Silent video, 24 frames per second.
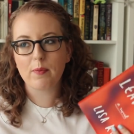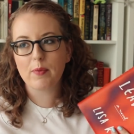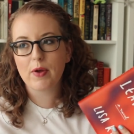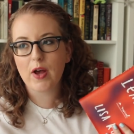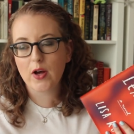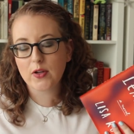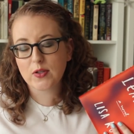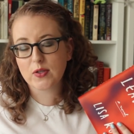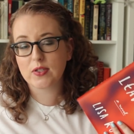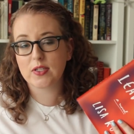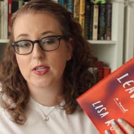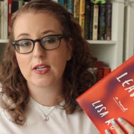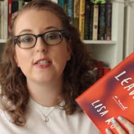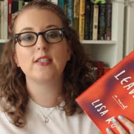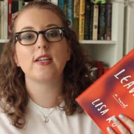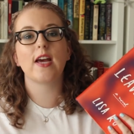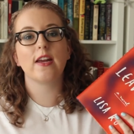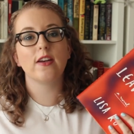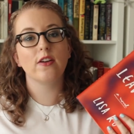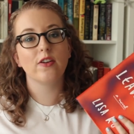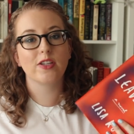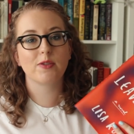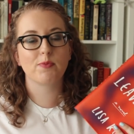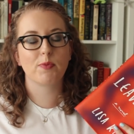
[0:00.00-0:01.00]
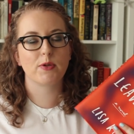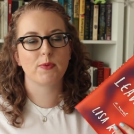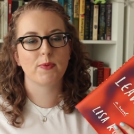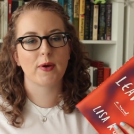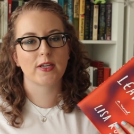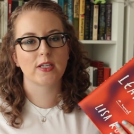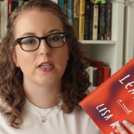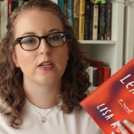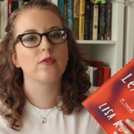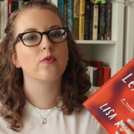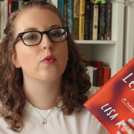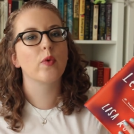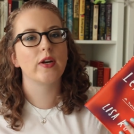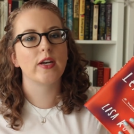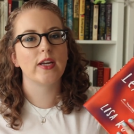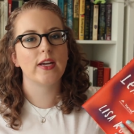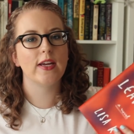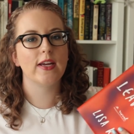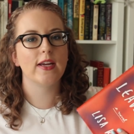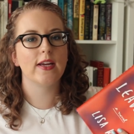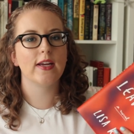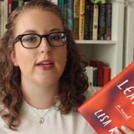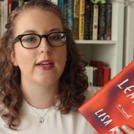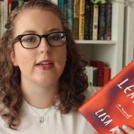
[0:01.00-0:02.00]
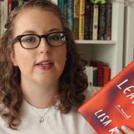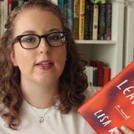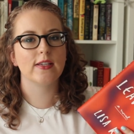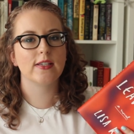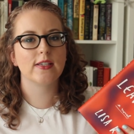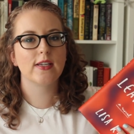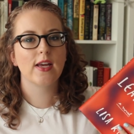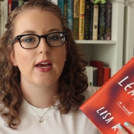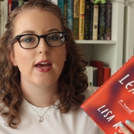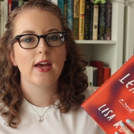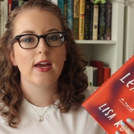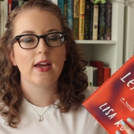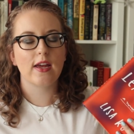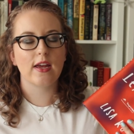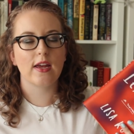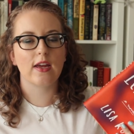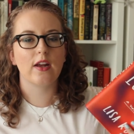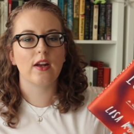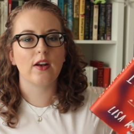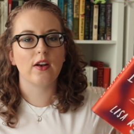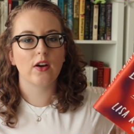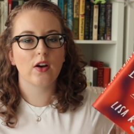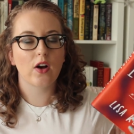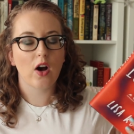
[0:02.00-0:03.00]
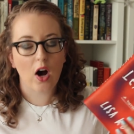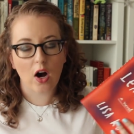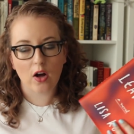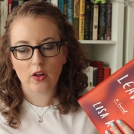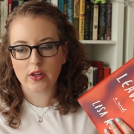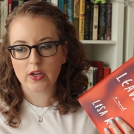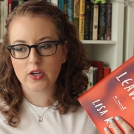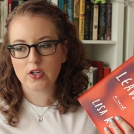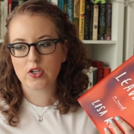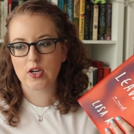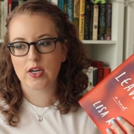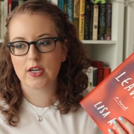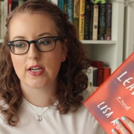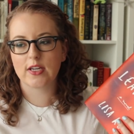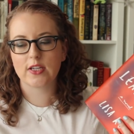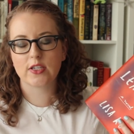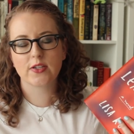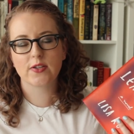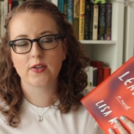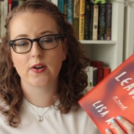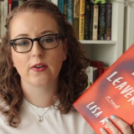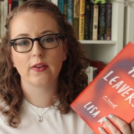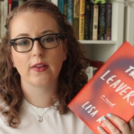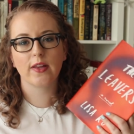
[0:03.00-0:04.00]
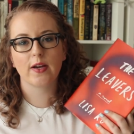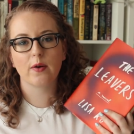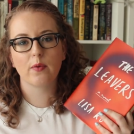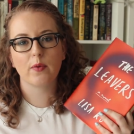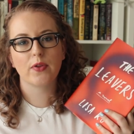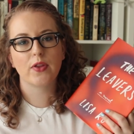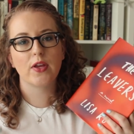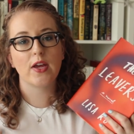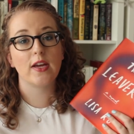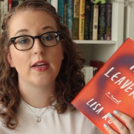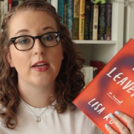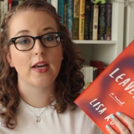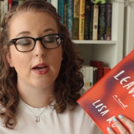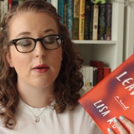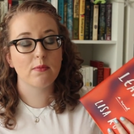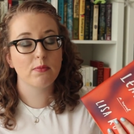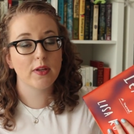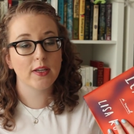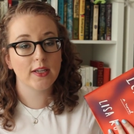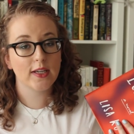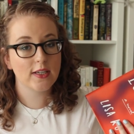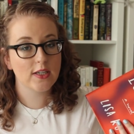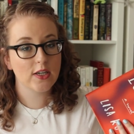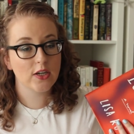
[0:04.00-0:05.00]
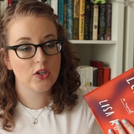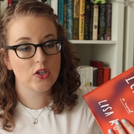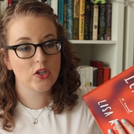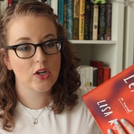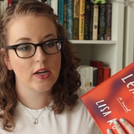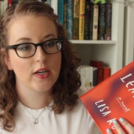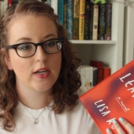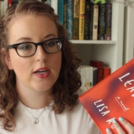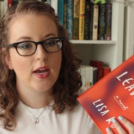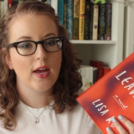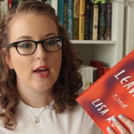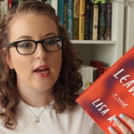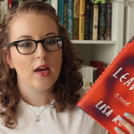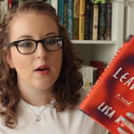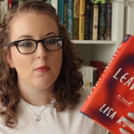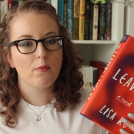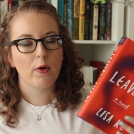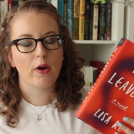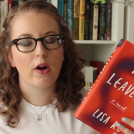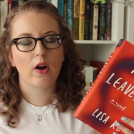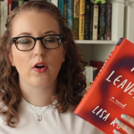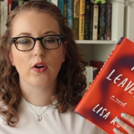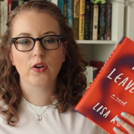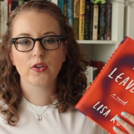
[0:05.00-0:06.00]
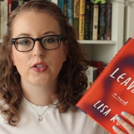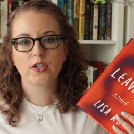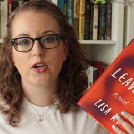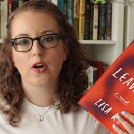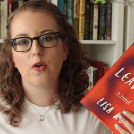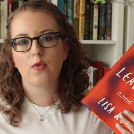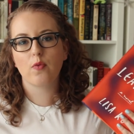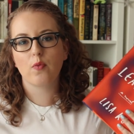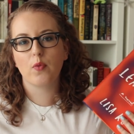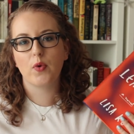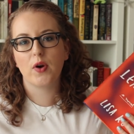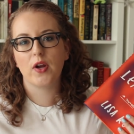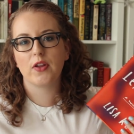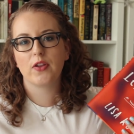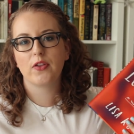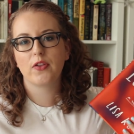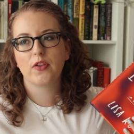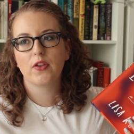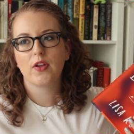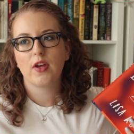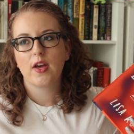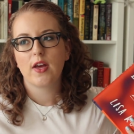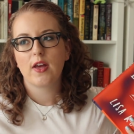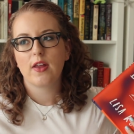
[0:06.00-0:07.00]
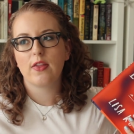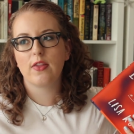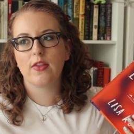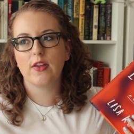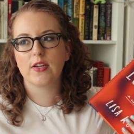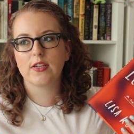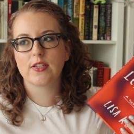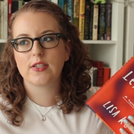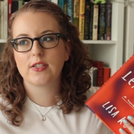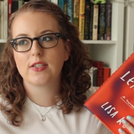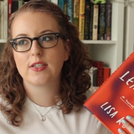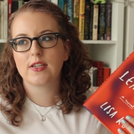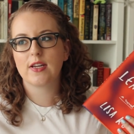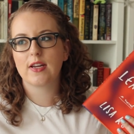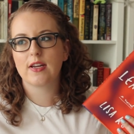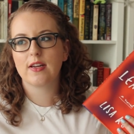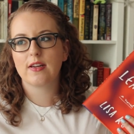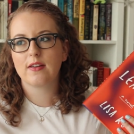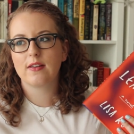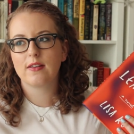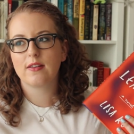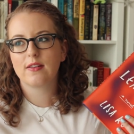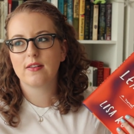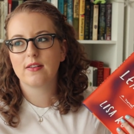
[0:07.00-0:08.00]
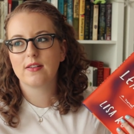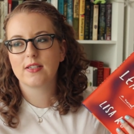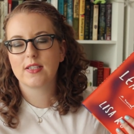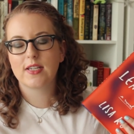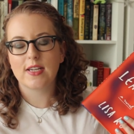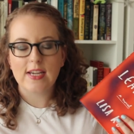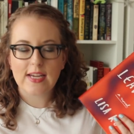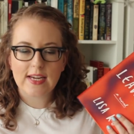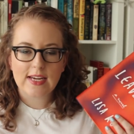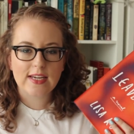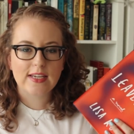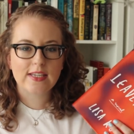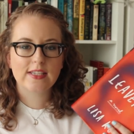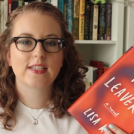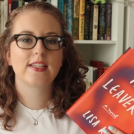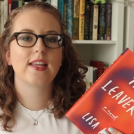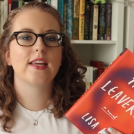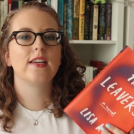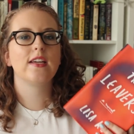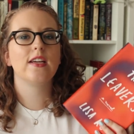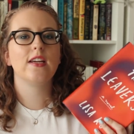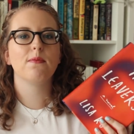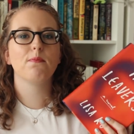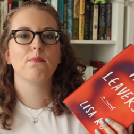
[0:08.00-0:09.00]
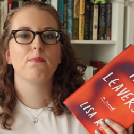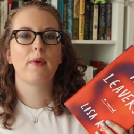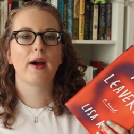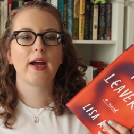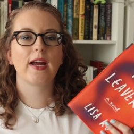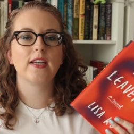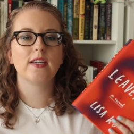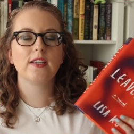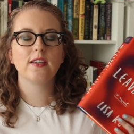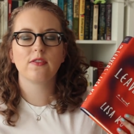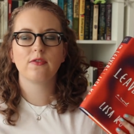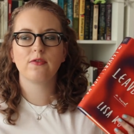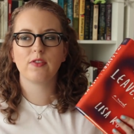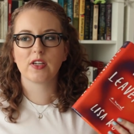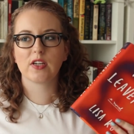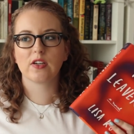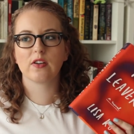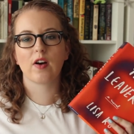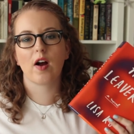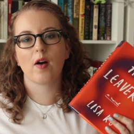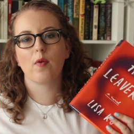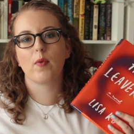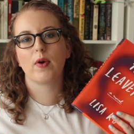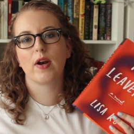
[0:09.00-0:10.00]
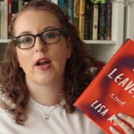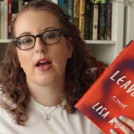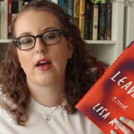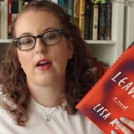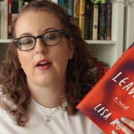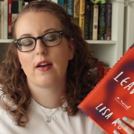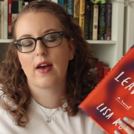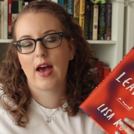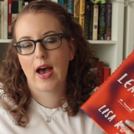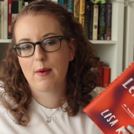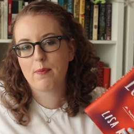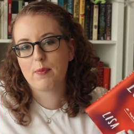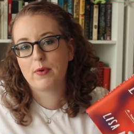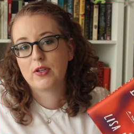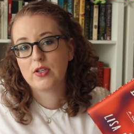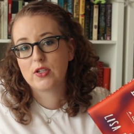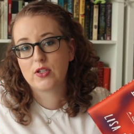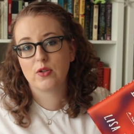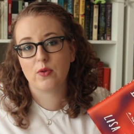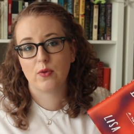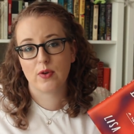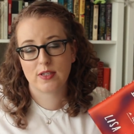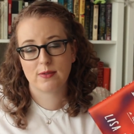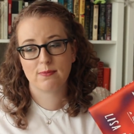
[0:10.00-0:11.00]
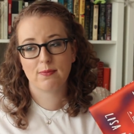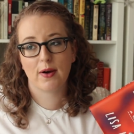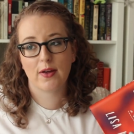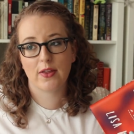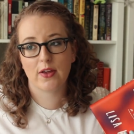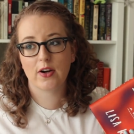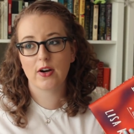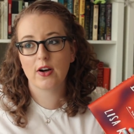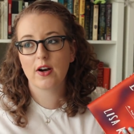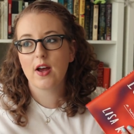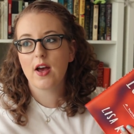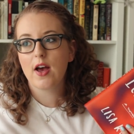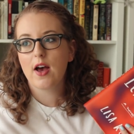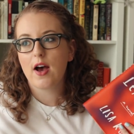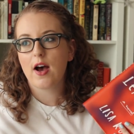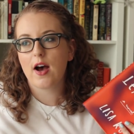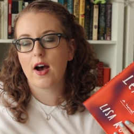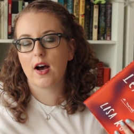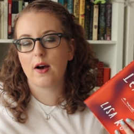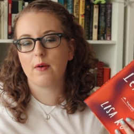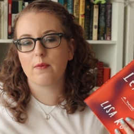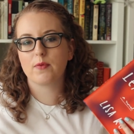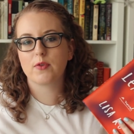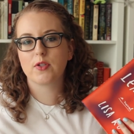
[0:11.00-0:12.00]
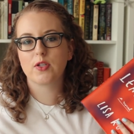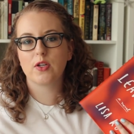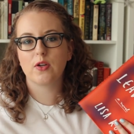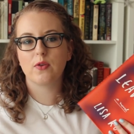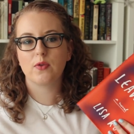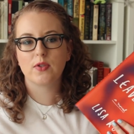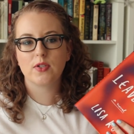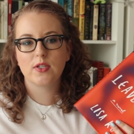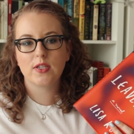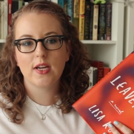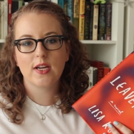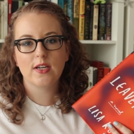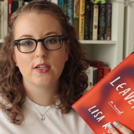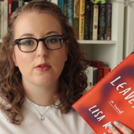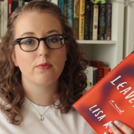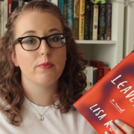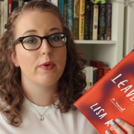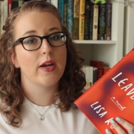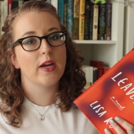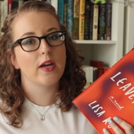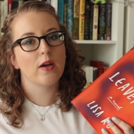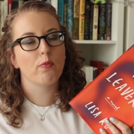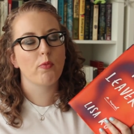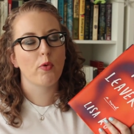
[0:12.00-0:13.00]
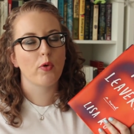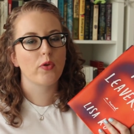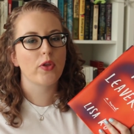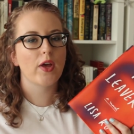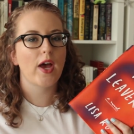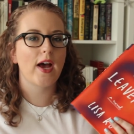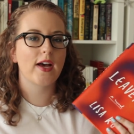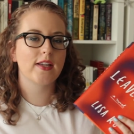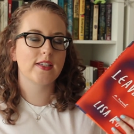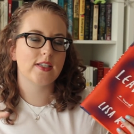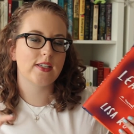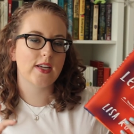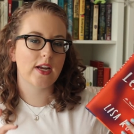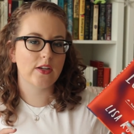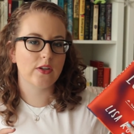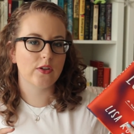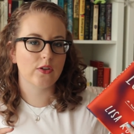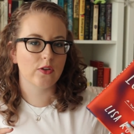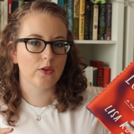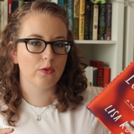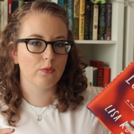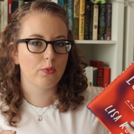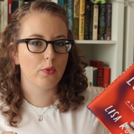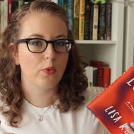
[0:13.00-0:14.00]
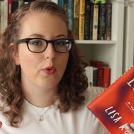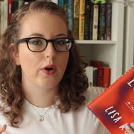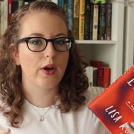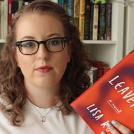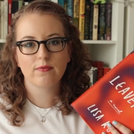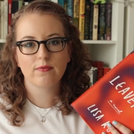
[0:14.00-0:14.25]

we also see Daniel's perspective when he is in college and he is struggling with a gambling addiction, but also with this tease that he might figure out what happens to his mother. Um, so you see Dominguez both as a ten-year-old boy